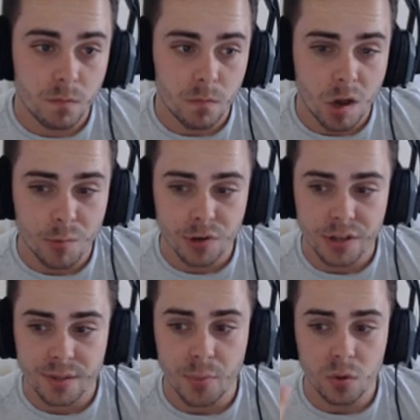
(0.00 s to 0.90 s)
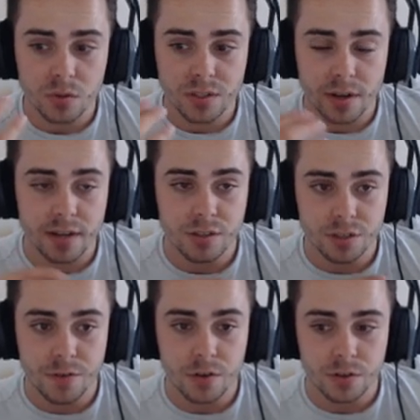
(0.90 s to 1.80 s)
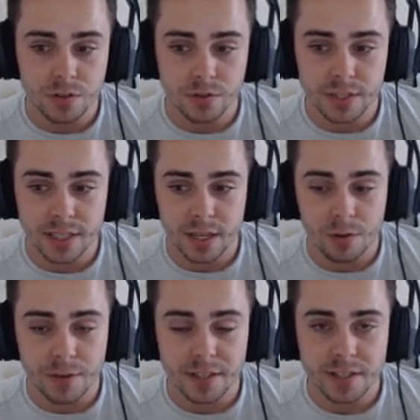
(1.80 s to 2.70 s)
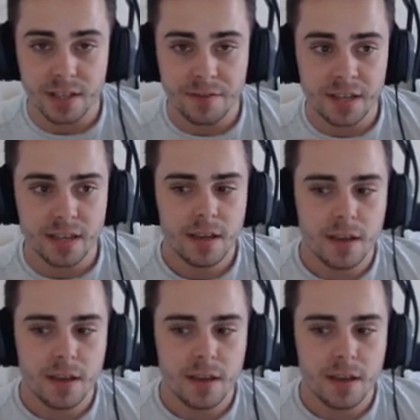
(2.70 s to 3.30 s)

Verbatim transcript: I wanted the bulk so I could just focus on the offense because I think